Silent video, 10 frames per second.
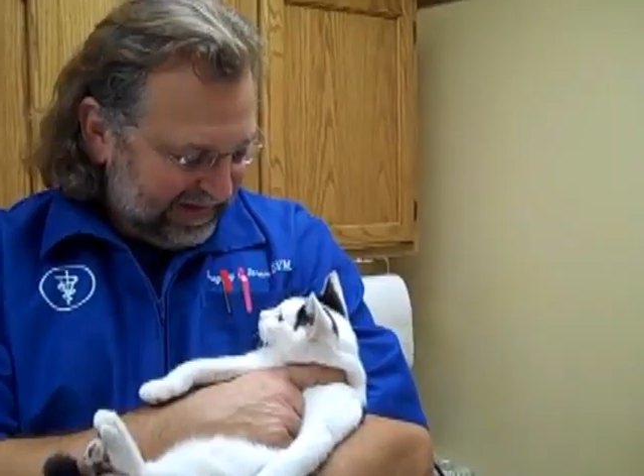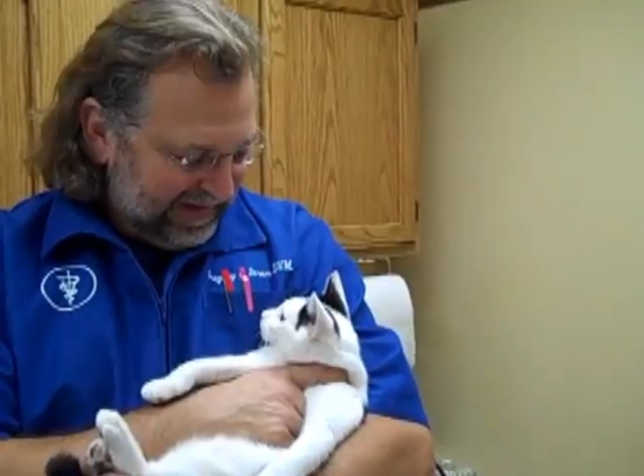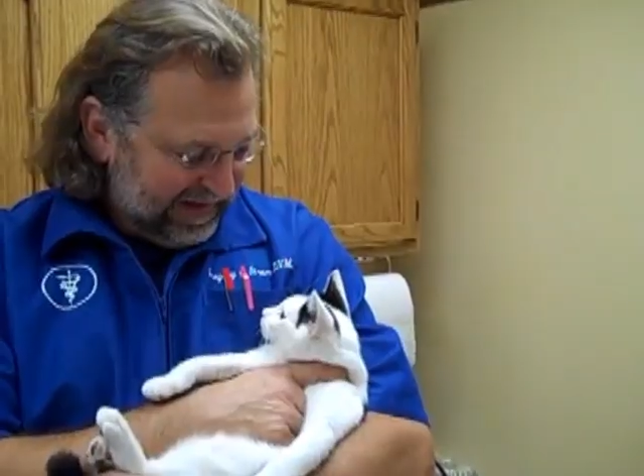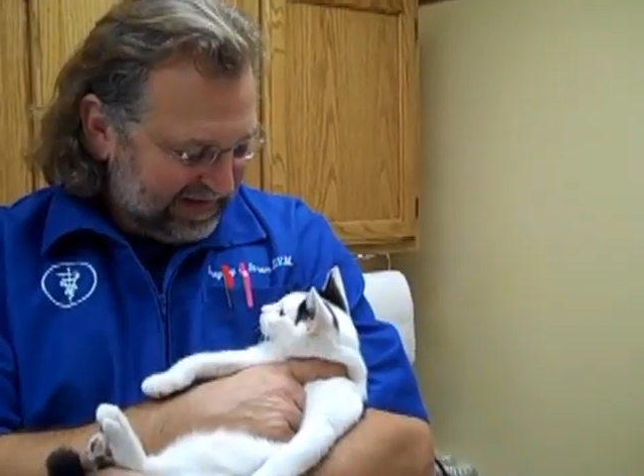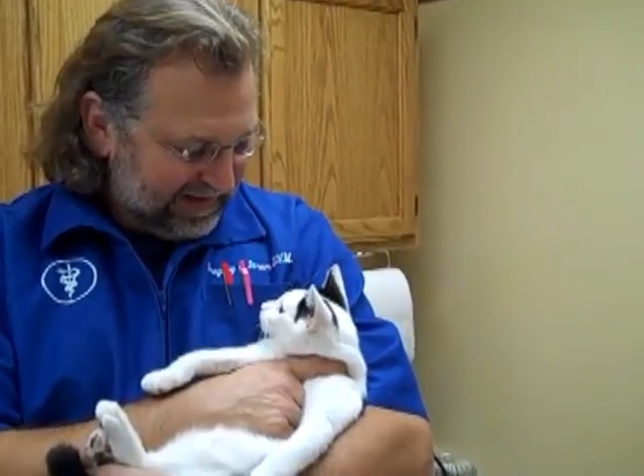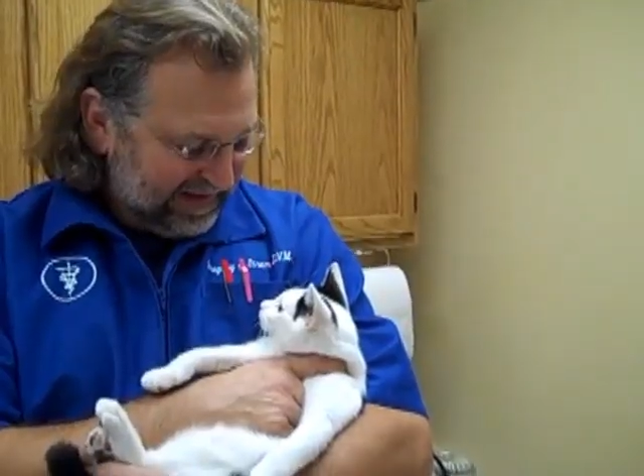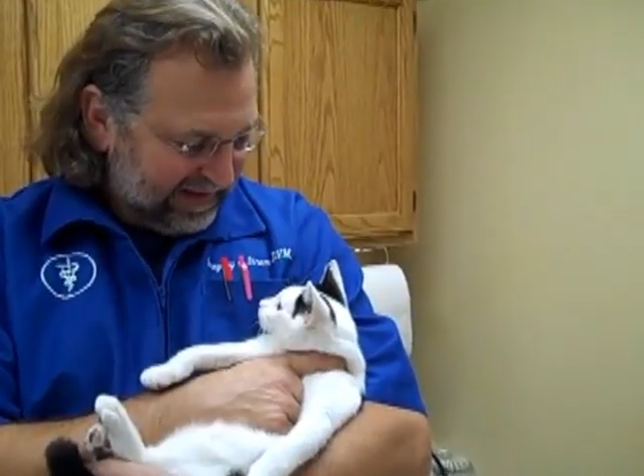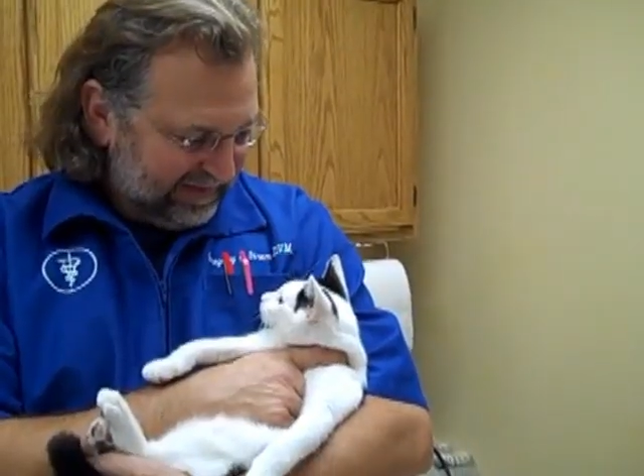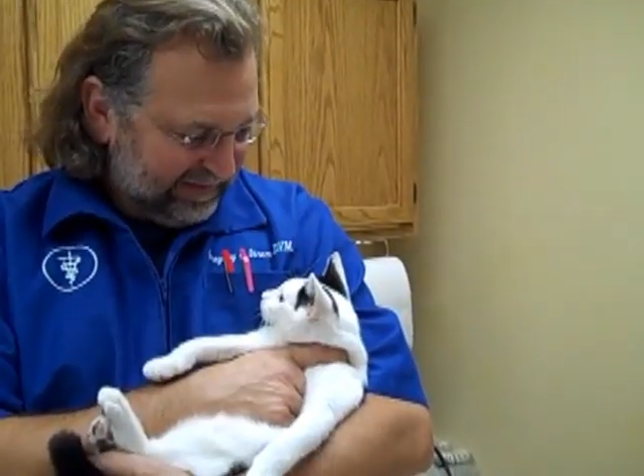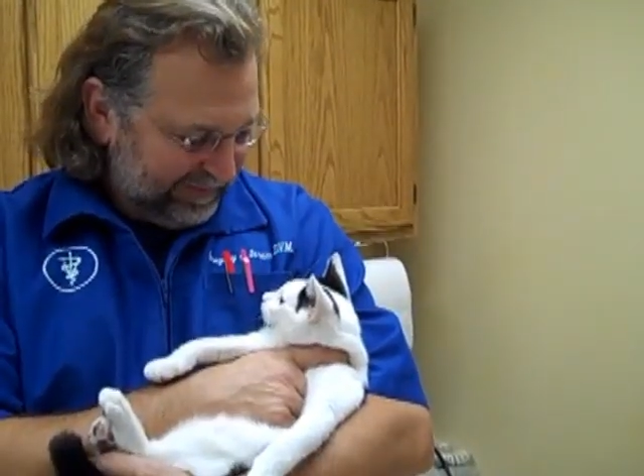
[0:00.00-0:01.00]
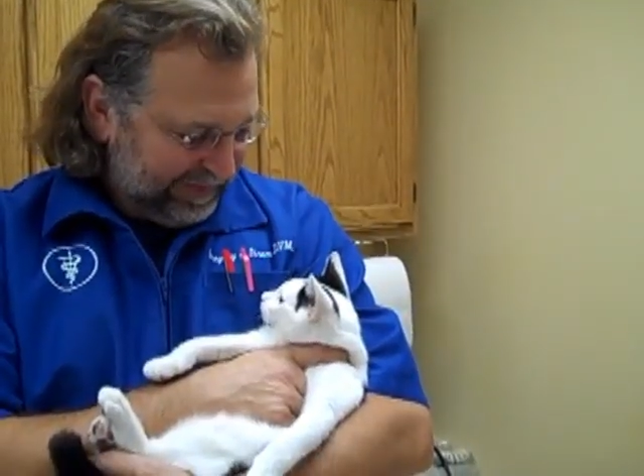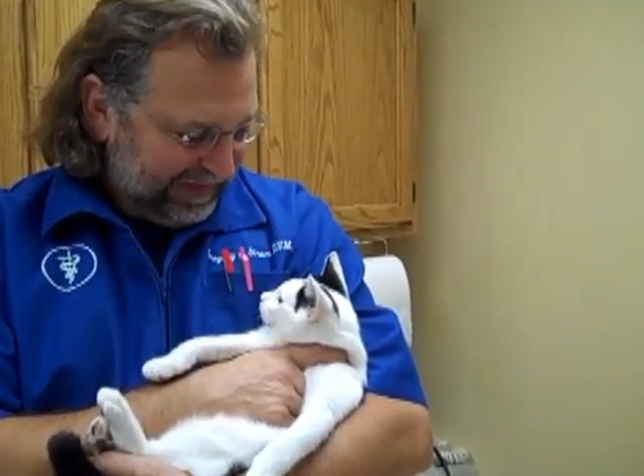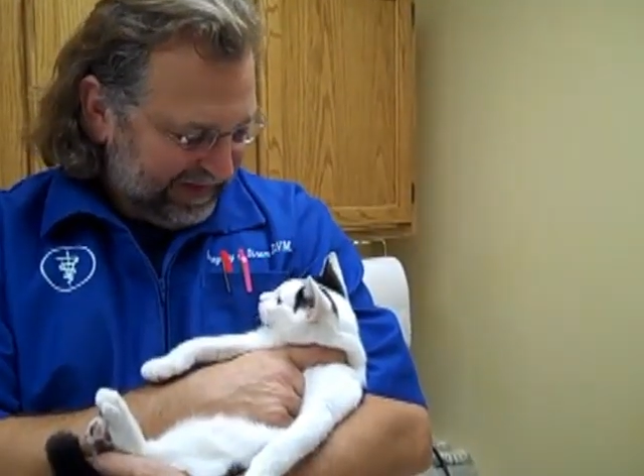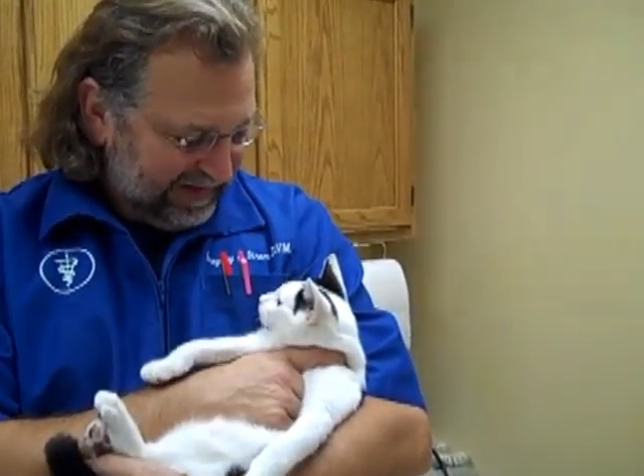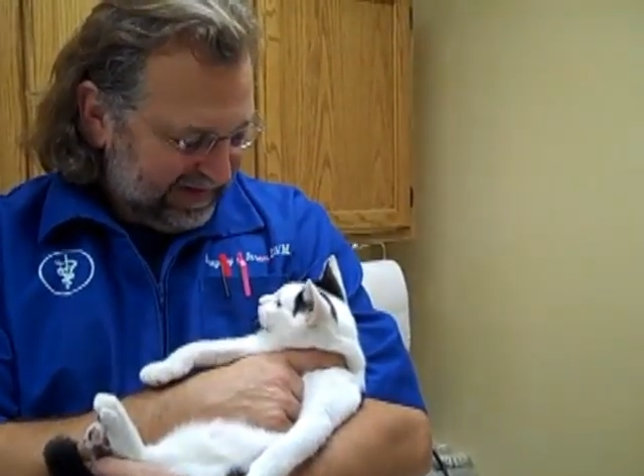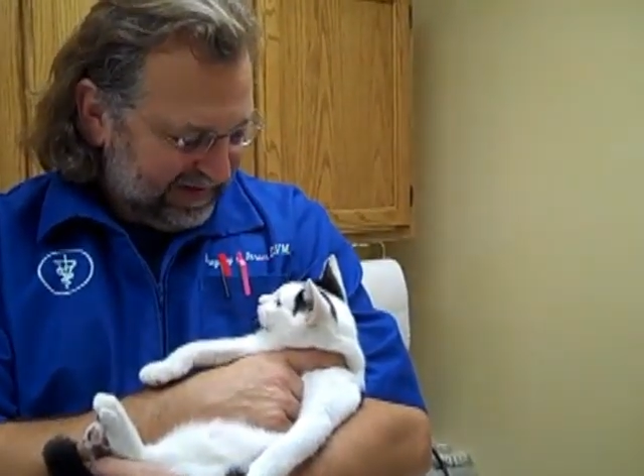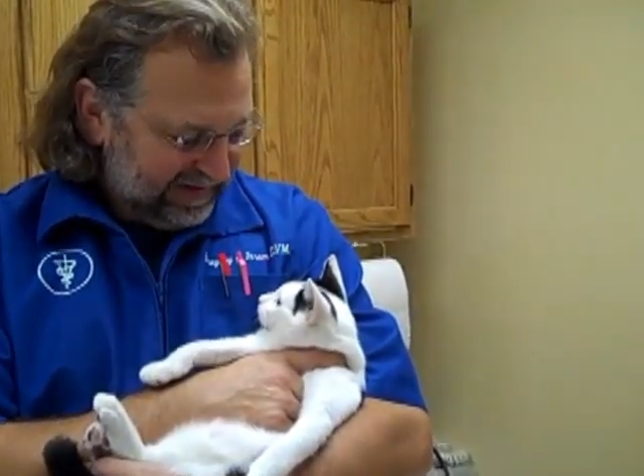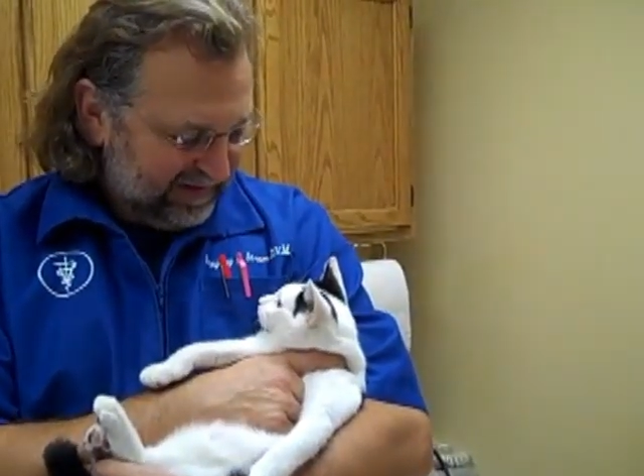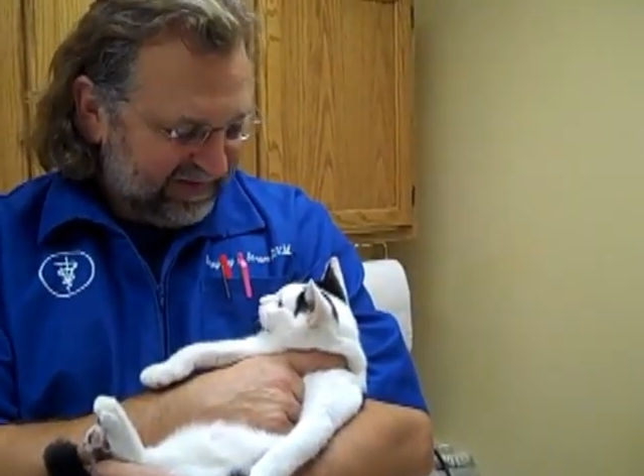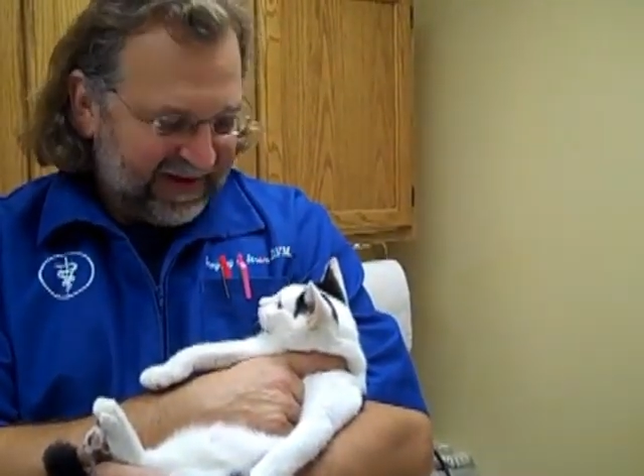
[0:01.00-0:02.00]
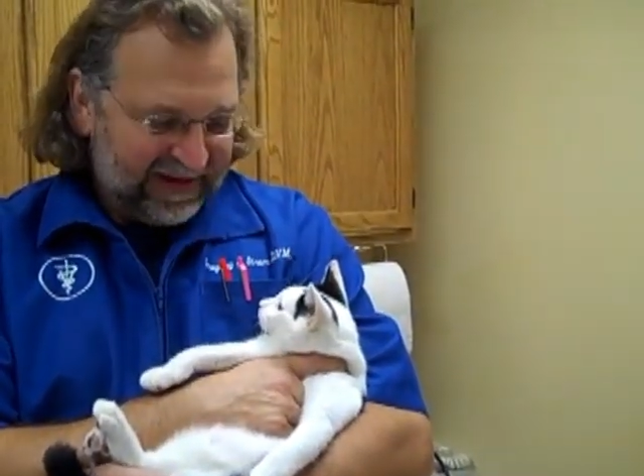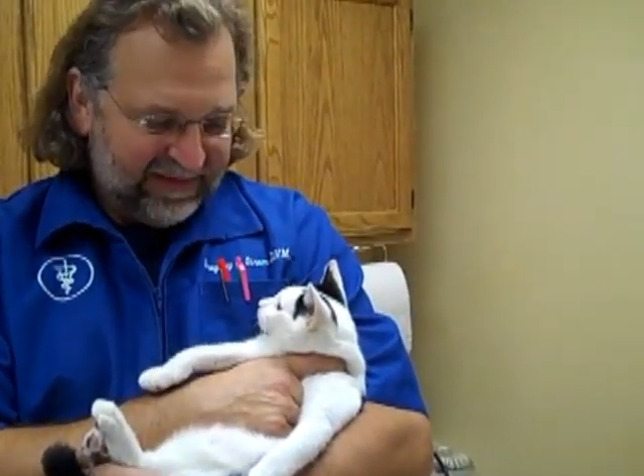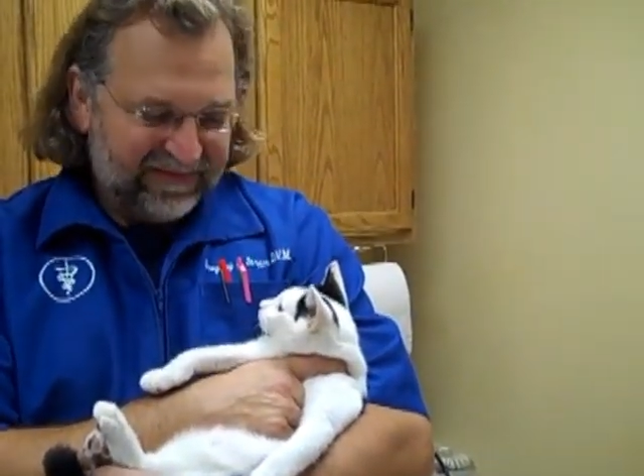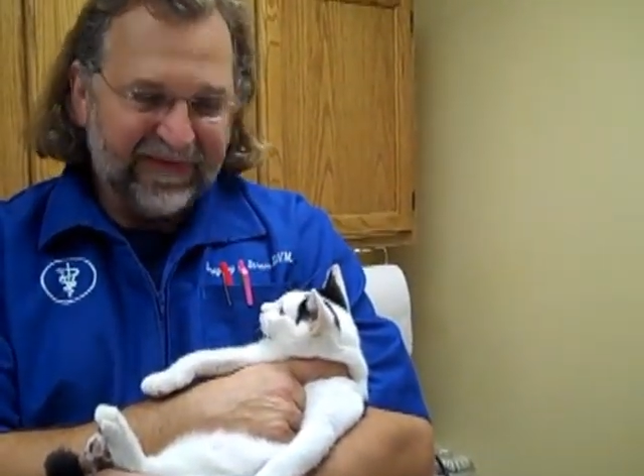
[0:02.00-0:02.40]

and you've got to be